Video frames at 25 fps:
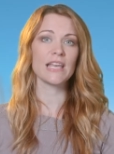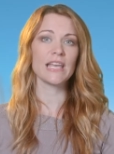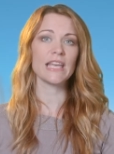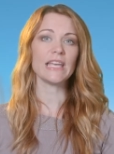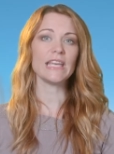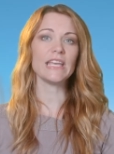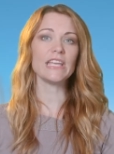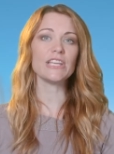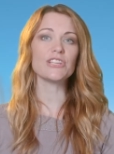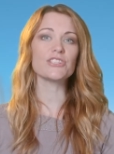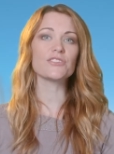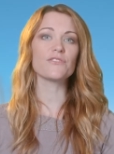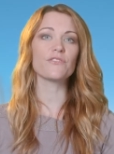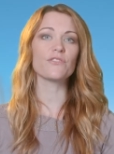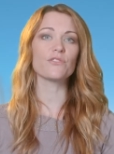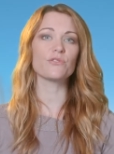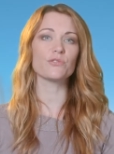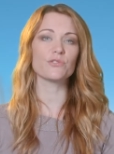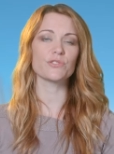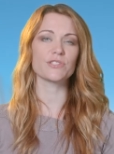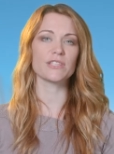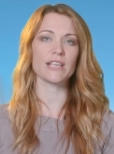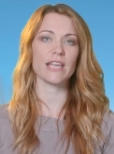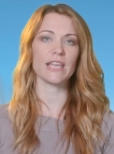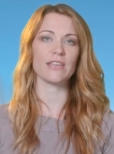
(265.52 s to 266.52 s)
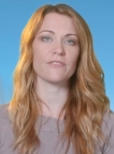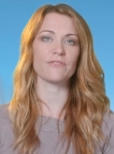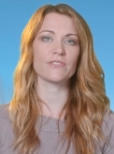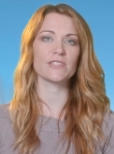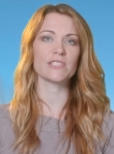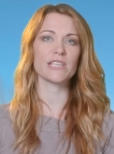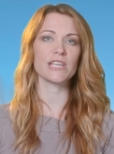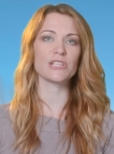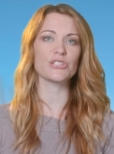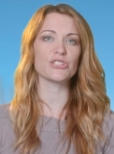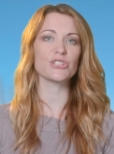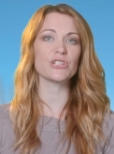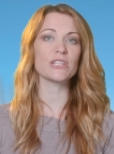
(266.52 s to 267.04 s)
each floor safe is
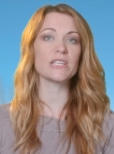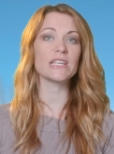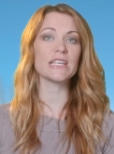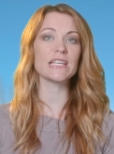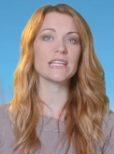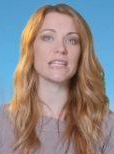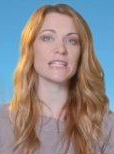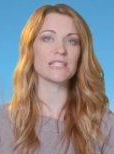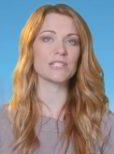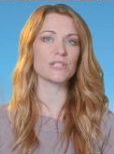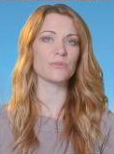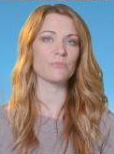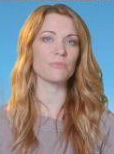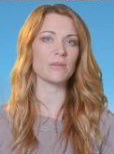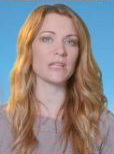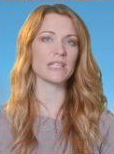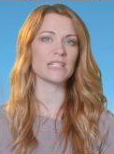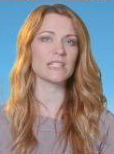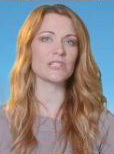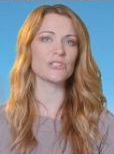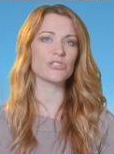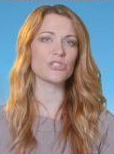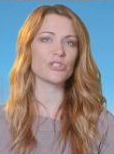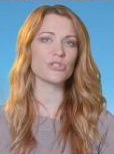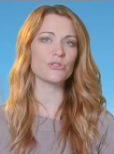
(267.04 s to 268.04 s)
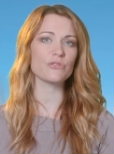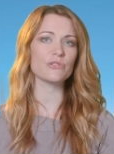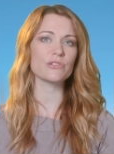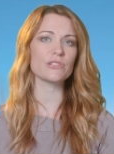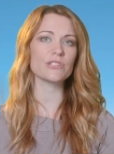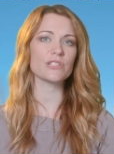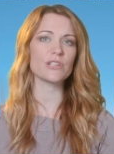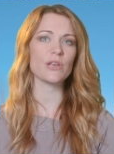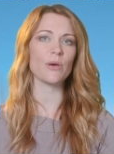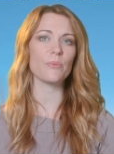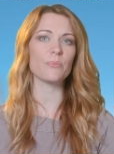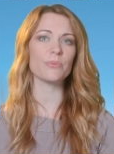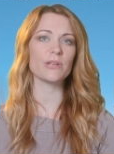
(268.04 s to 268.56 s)
engineered to meet
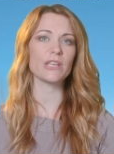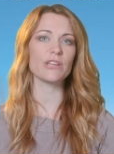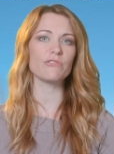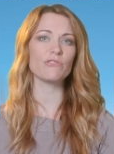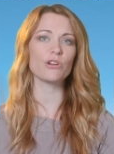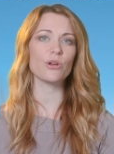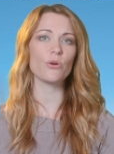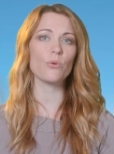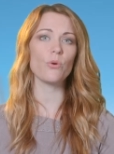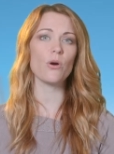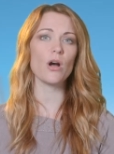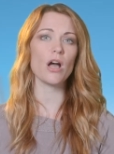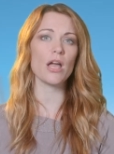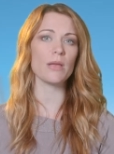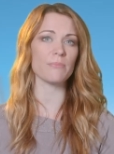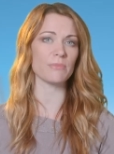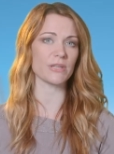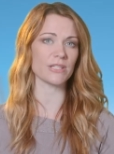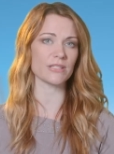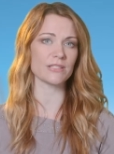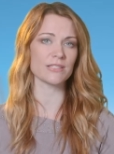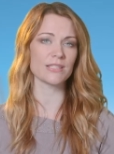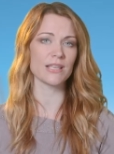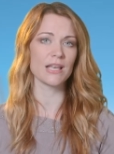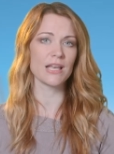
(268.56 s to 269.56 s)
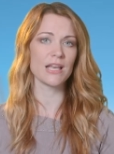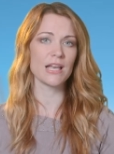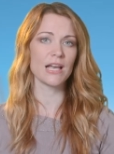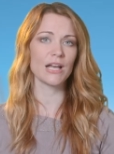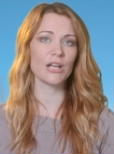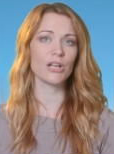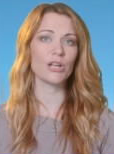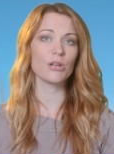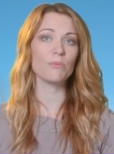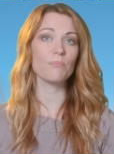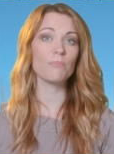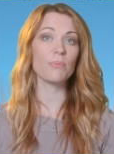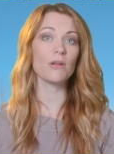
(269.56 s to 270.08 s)
insurance company requirements
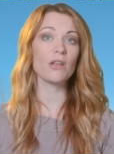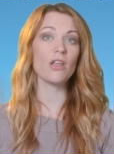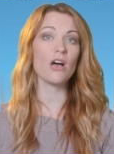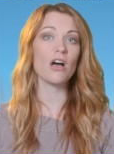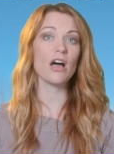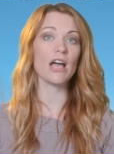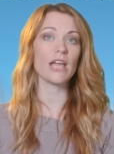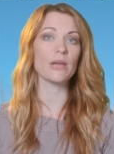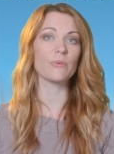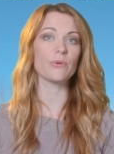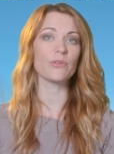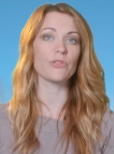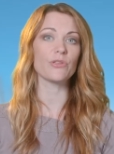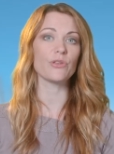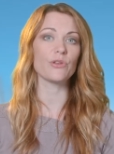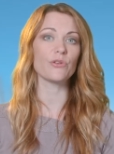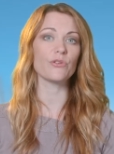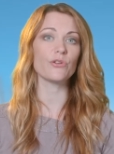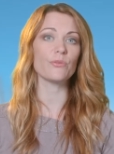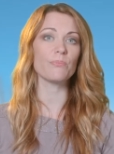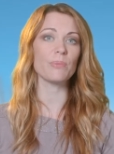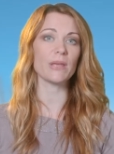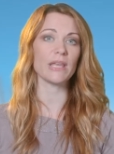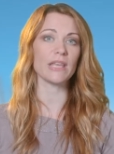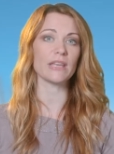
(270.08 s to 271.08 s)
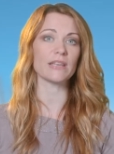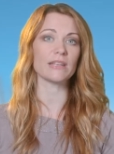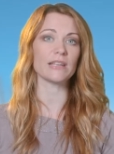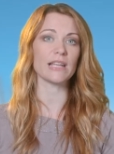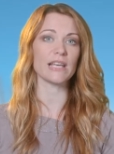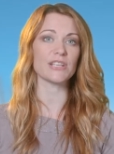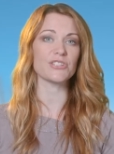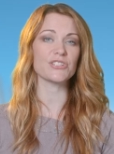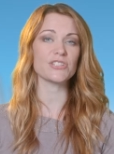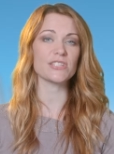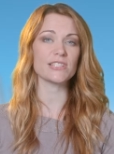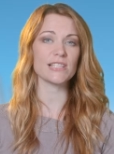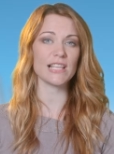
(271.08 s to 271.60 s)
and comply with European
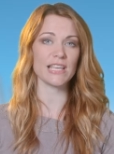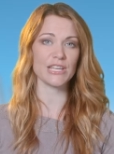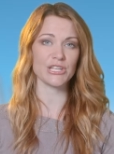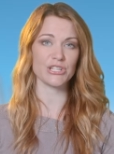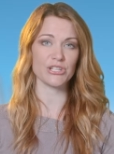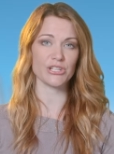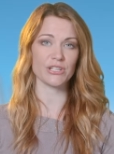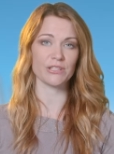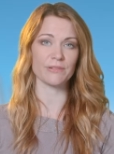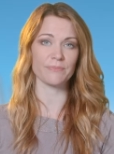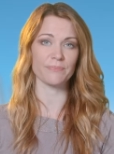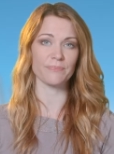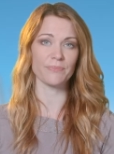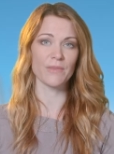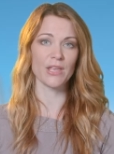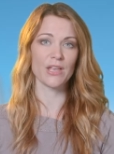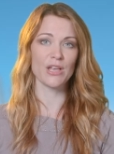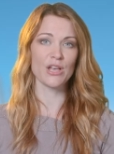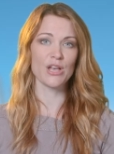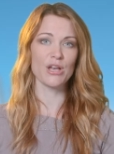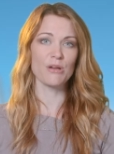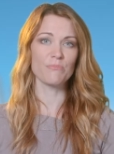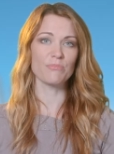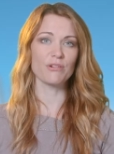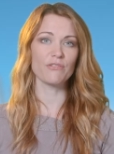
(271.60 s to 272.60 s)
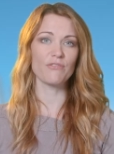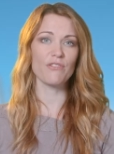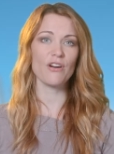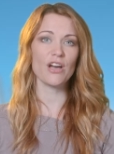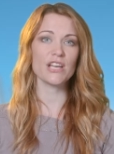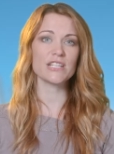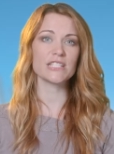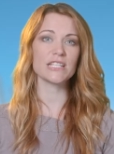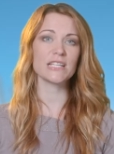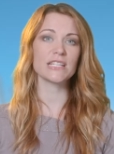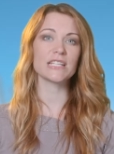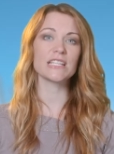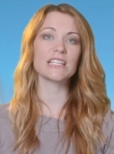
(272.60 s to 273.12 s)
legislation,
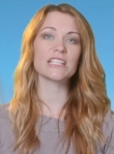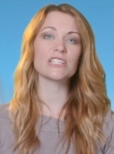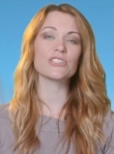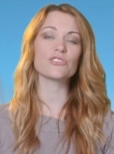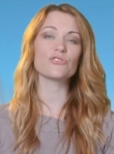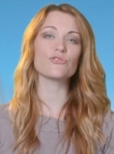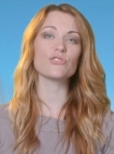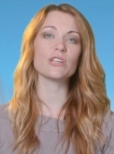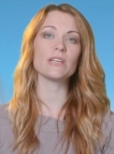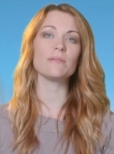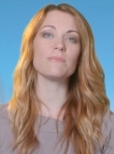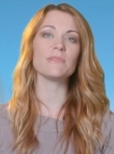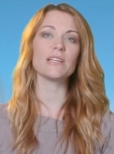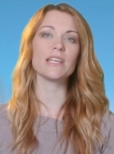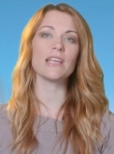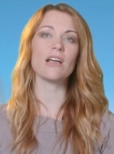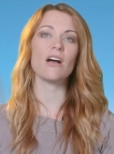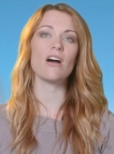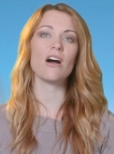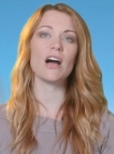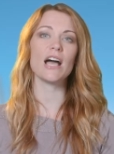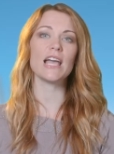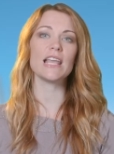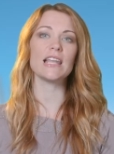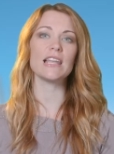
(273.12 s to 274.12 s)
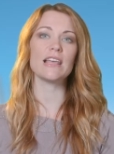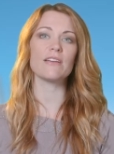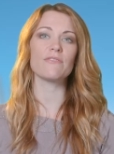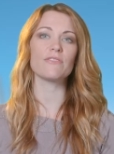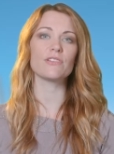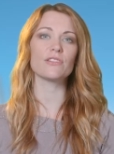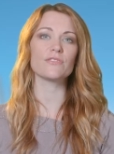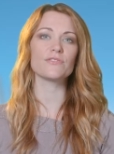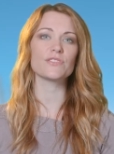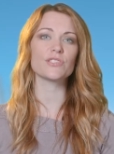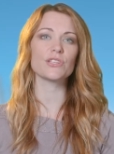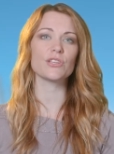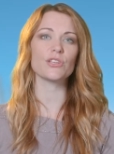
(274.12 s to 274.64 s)
providing an extremely high
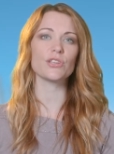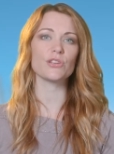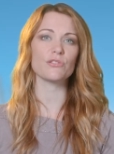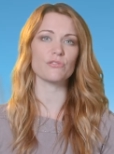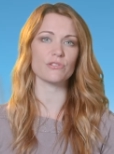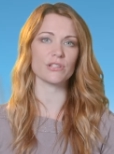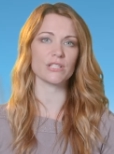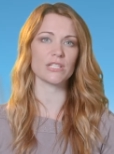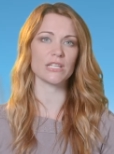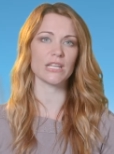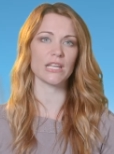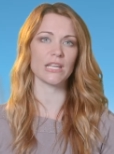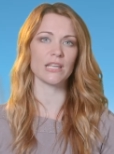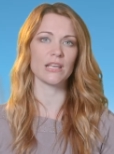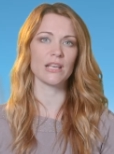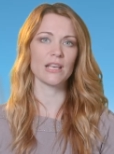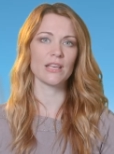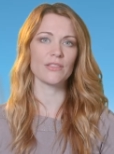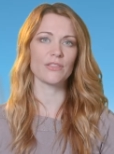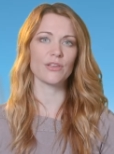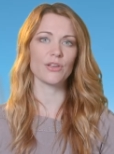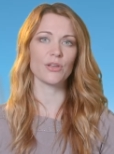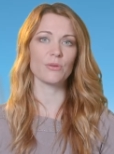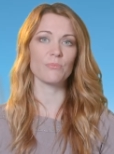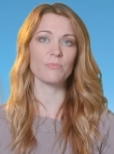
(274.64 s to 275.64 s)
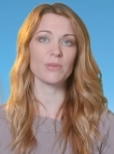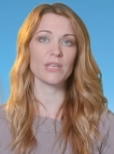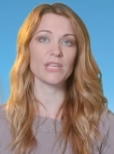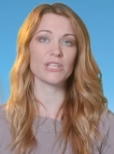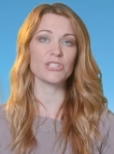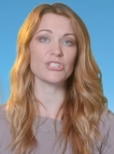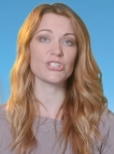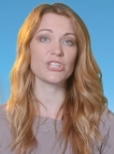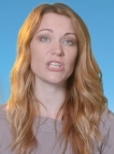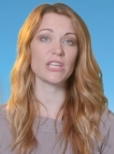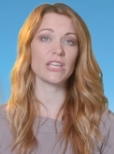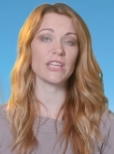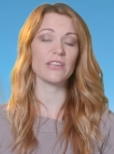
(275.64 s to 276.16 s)
level of security that can be
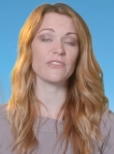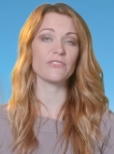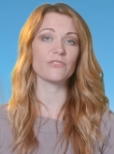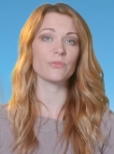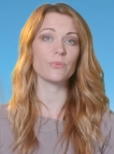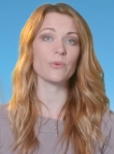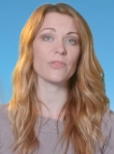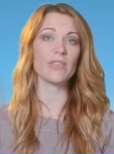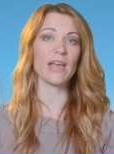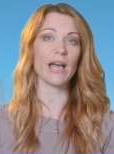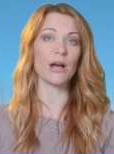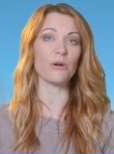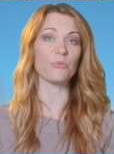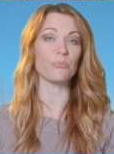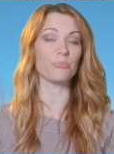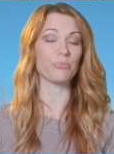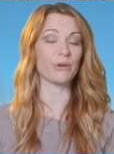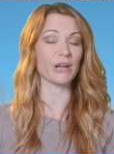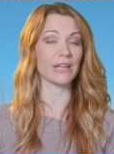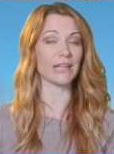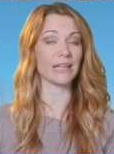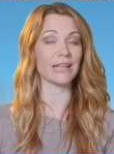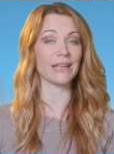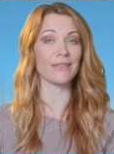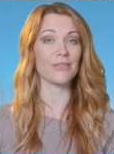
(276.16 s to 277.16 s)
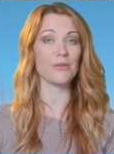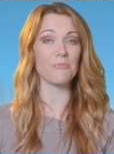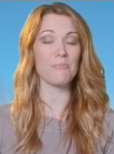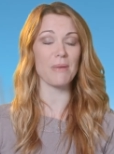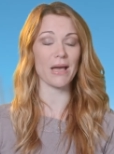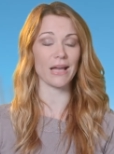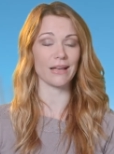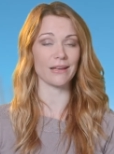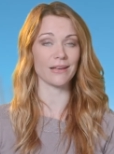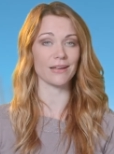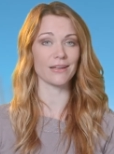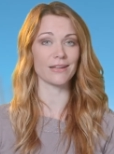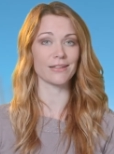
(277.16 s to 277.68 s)
achieved without breaking the
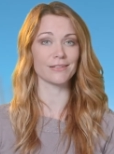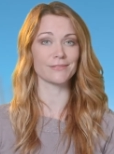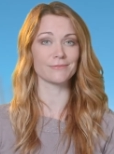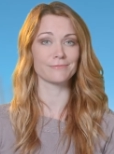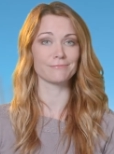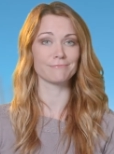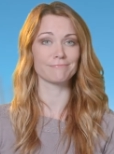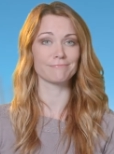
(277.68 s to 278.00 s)
bank.